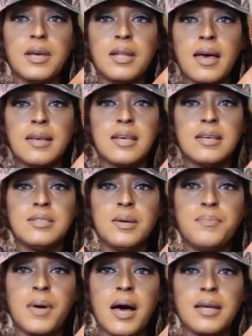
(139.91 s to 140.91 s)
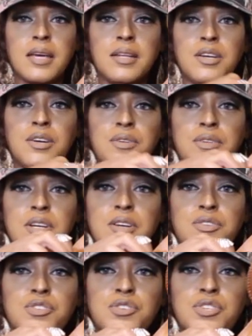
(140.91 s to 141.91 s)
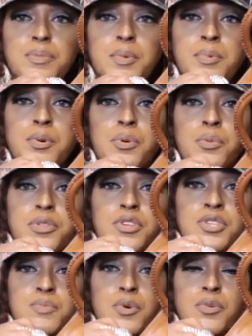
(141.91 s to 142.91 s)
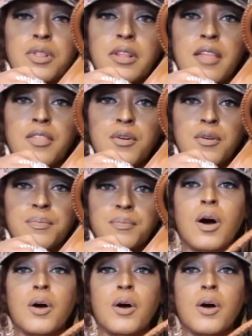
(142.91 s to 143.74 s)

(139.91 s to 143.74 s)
It has a zip pocket here, and here's your zipper pull with the smooth leather.